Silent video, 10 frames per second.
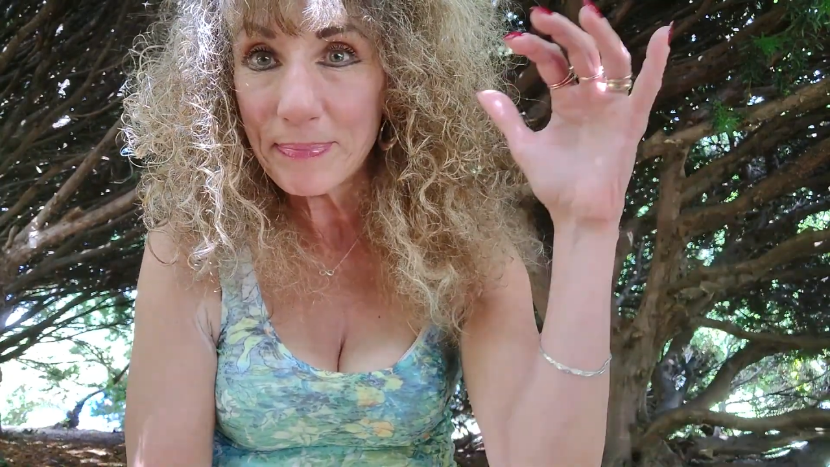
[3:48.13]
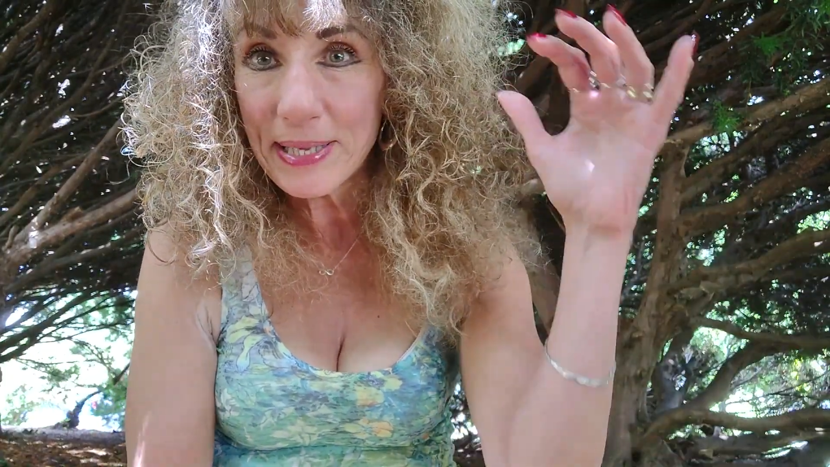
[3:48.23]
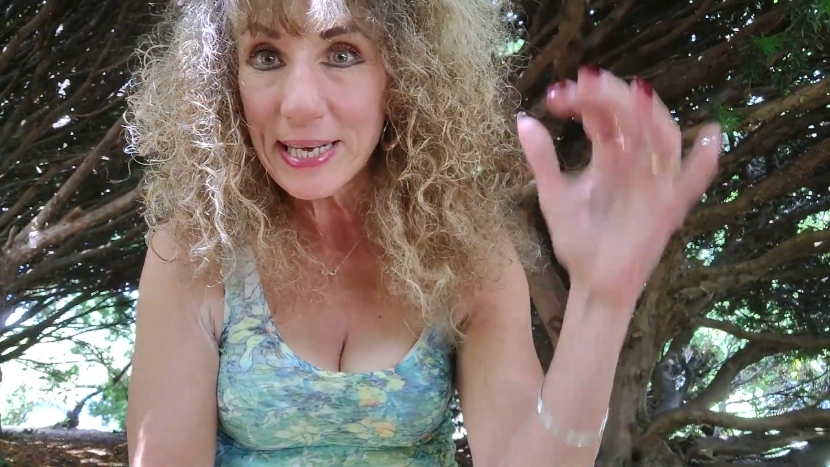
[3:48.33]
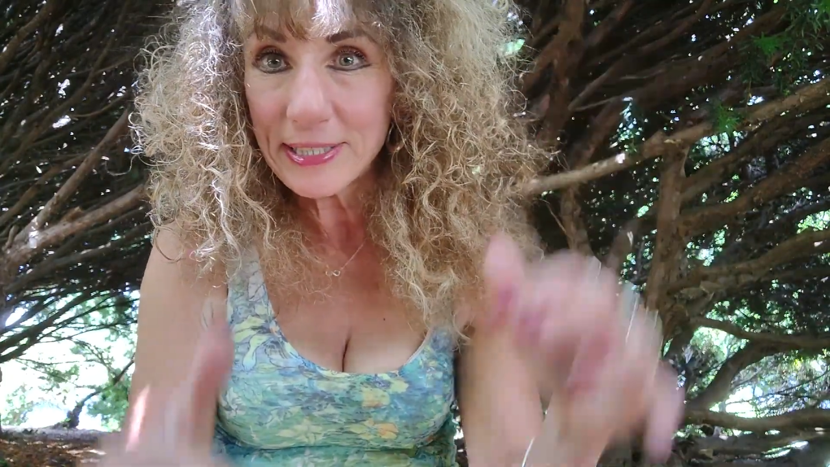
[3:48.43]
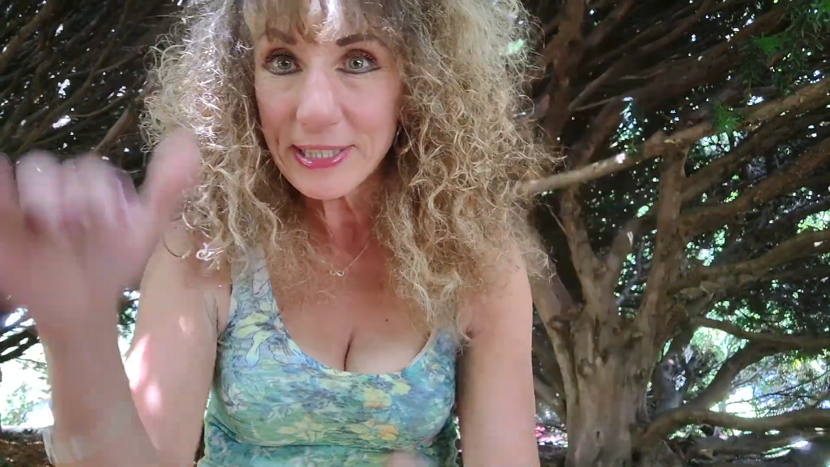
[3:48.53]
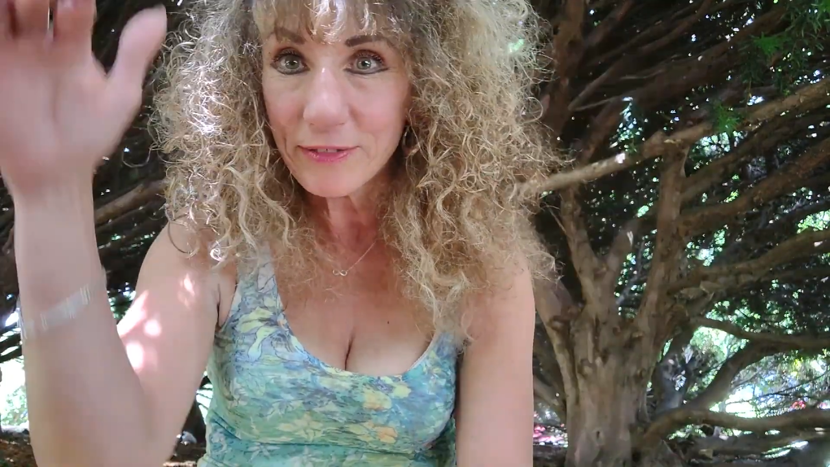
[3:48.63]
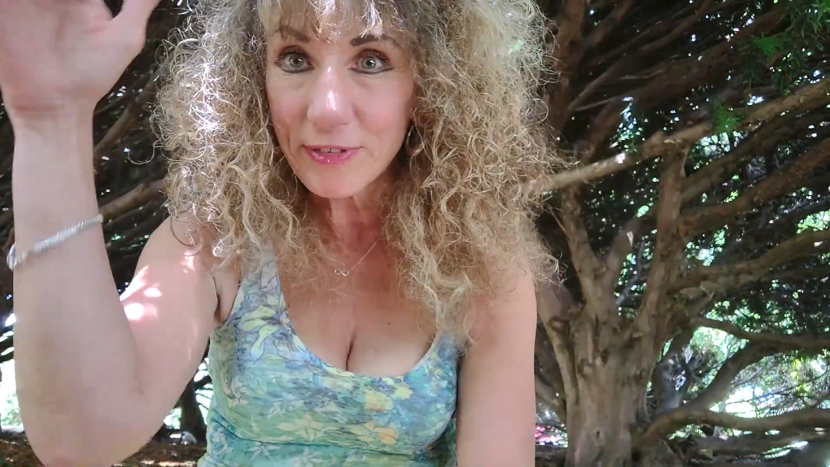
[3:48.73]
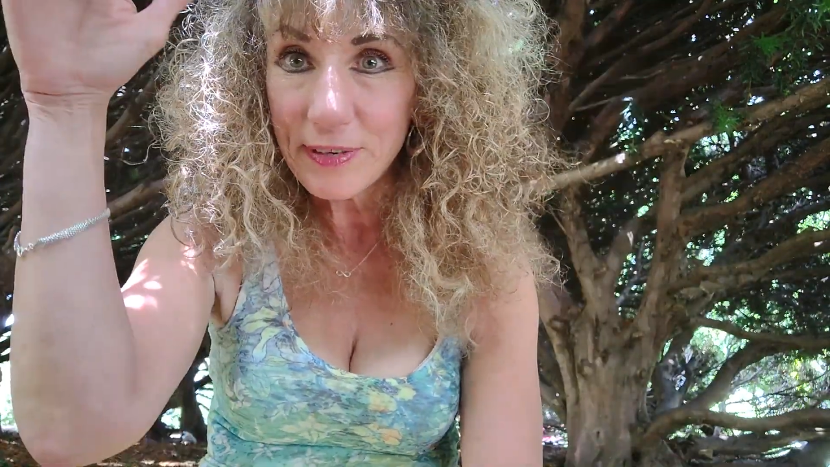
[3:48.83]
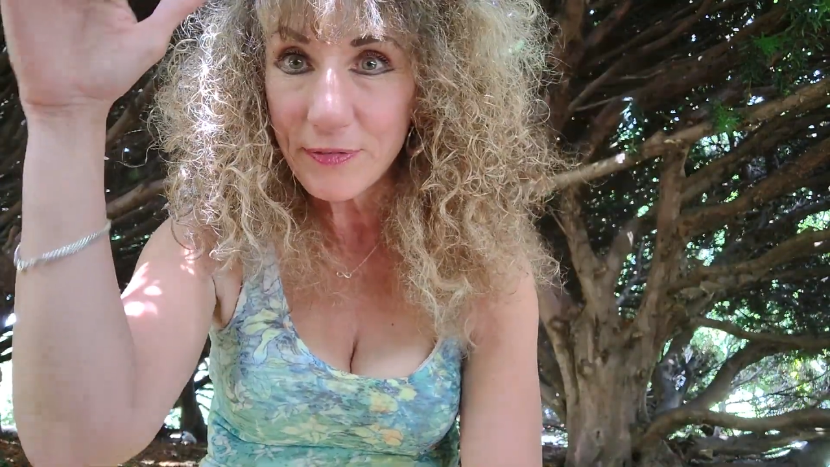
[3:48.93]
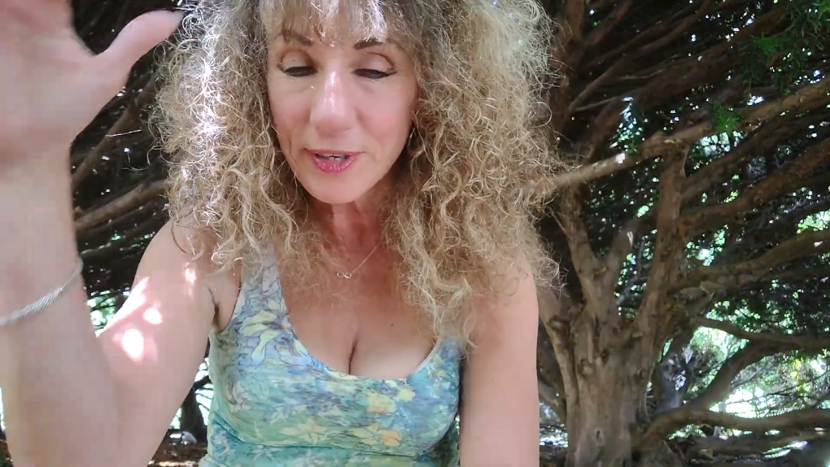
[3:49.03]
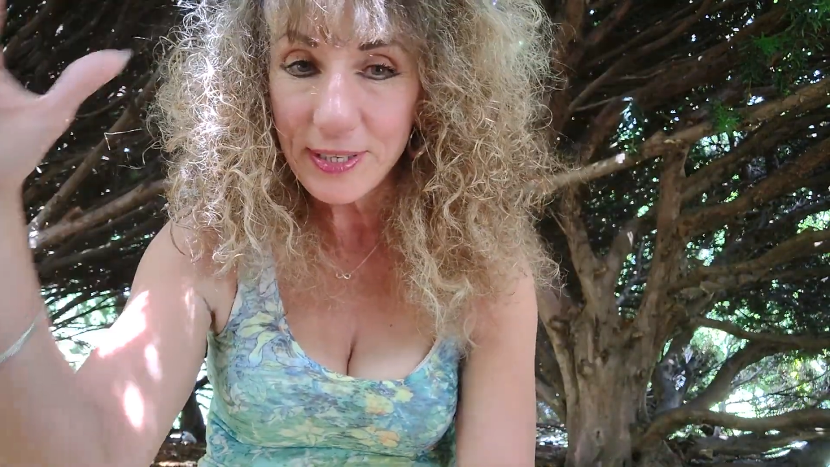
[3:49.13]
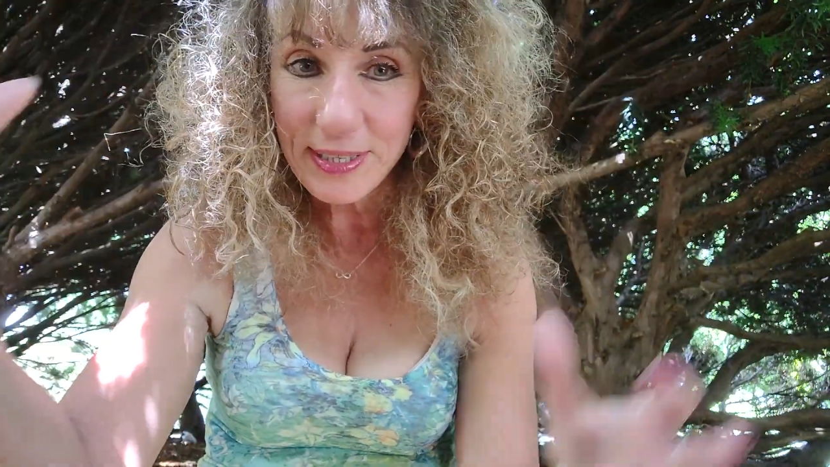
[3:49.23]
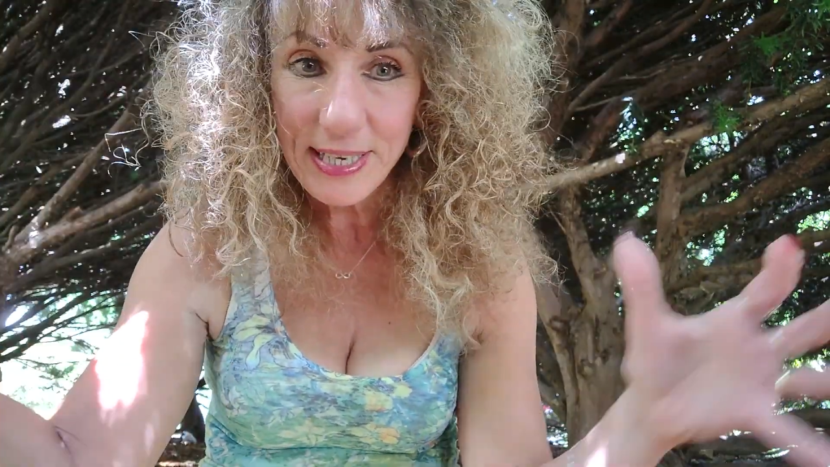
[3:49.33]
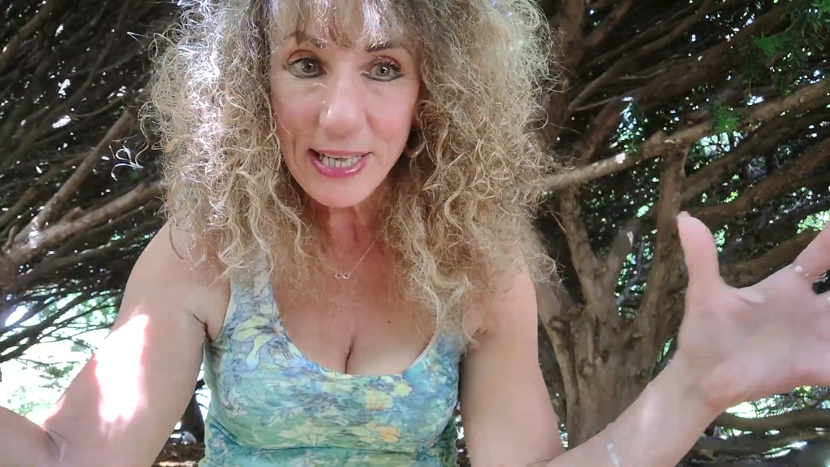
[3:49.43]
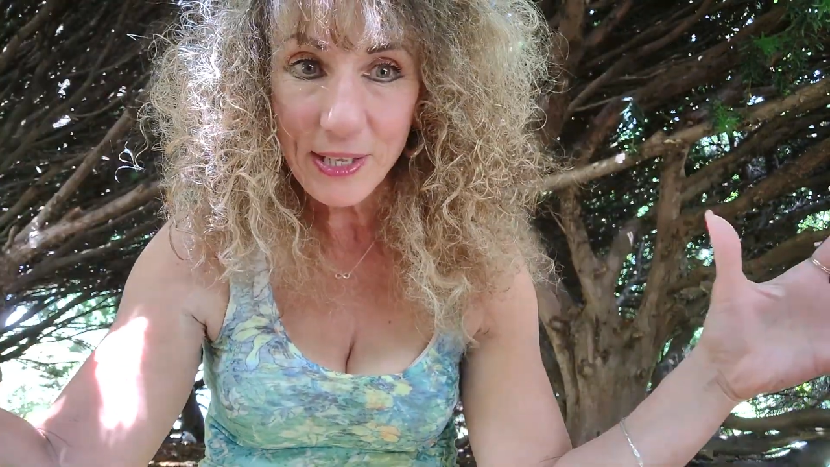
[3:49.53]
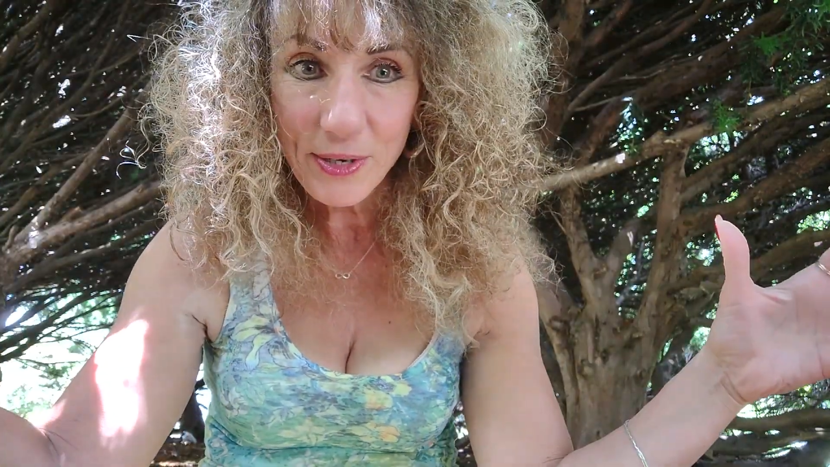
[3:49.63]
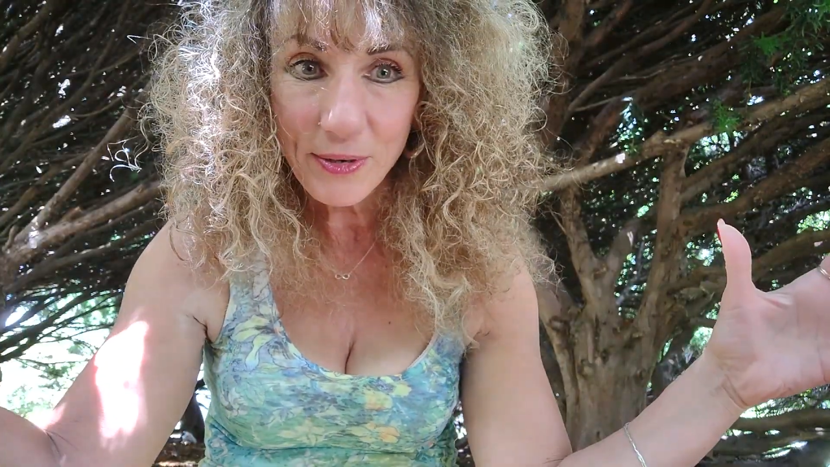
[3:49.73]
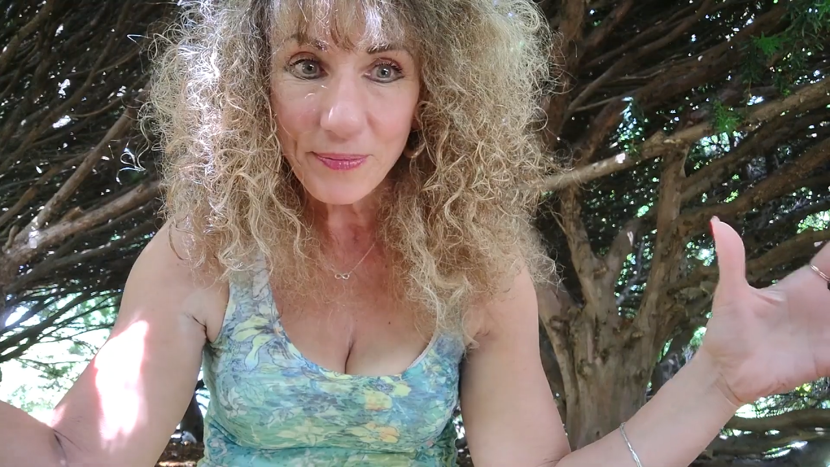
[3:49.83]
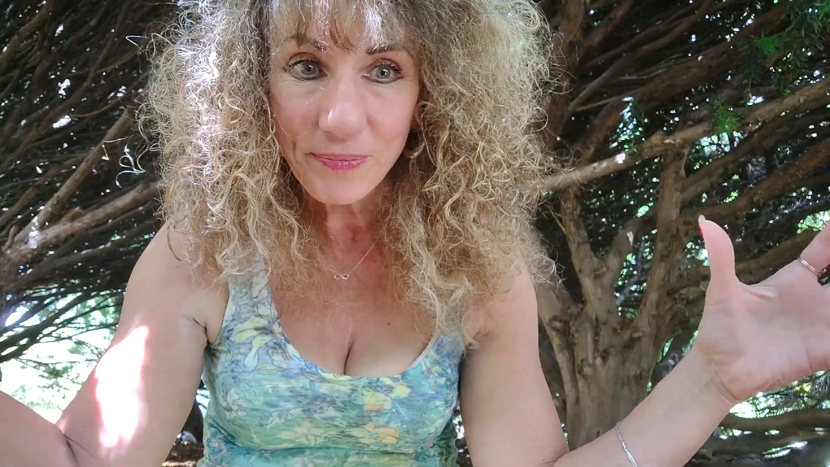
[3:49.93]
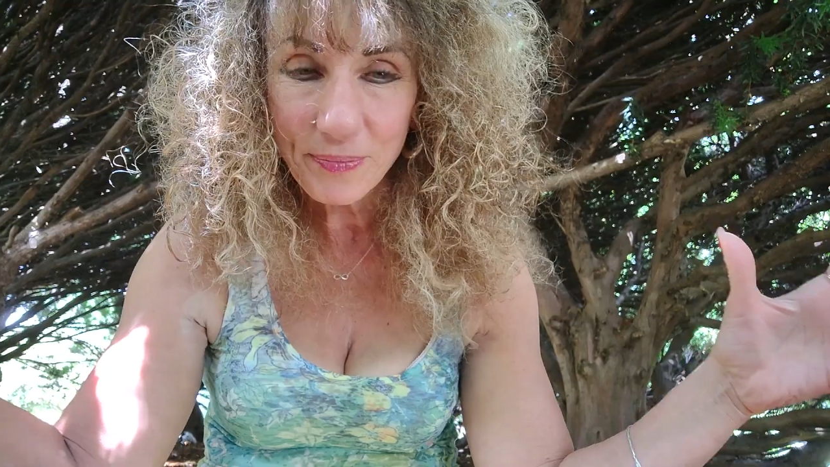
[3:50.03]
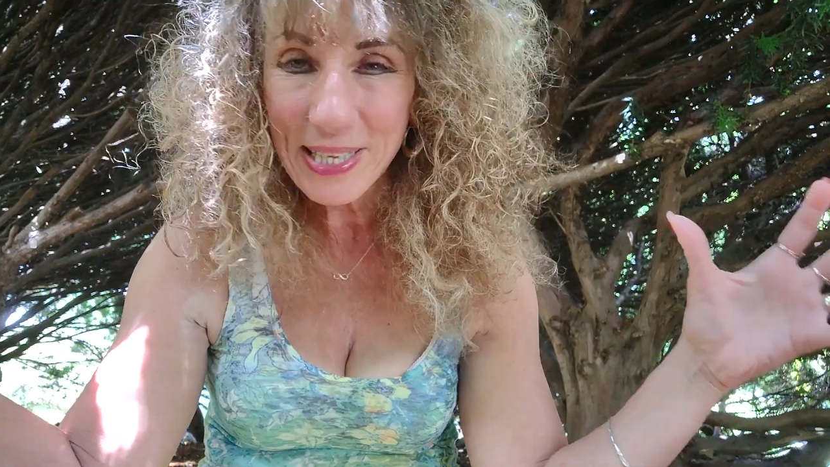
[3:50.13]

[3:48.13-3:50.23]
plastic 3-foot yellow